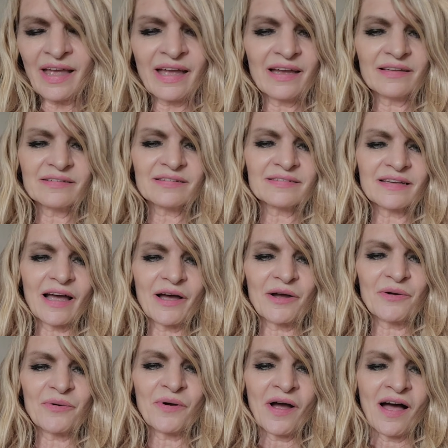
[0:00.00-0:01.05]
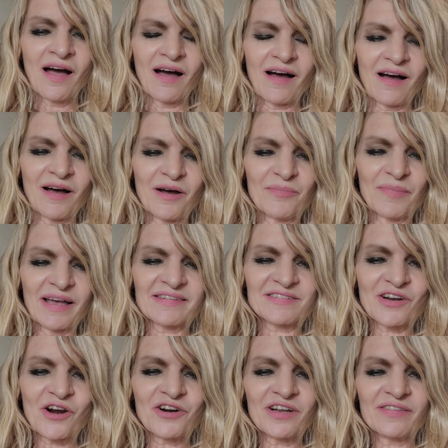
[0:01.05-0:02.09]
And so I
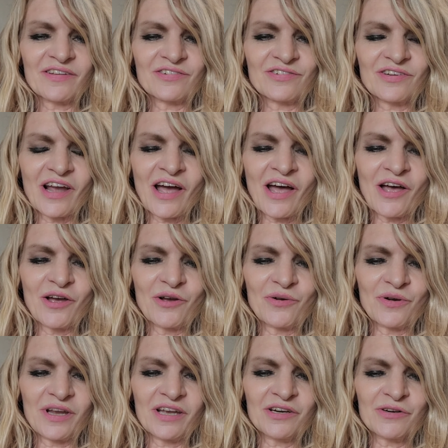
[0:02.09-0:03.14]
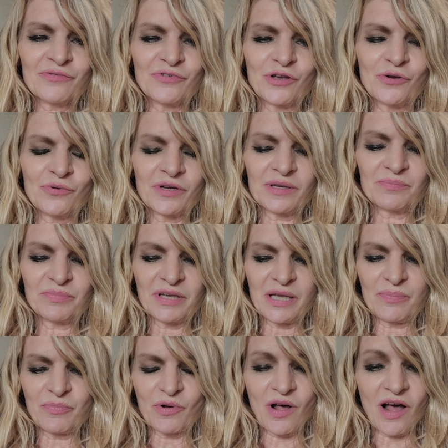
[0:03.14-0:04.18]
started the show interviewing
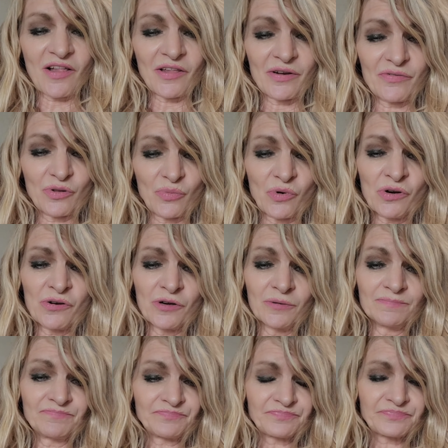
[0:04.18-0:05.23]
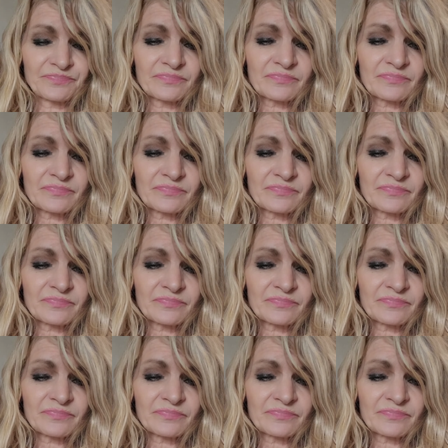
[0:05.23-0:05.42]
people all over the world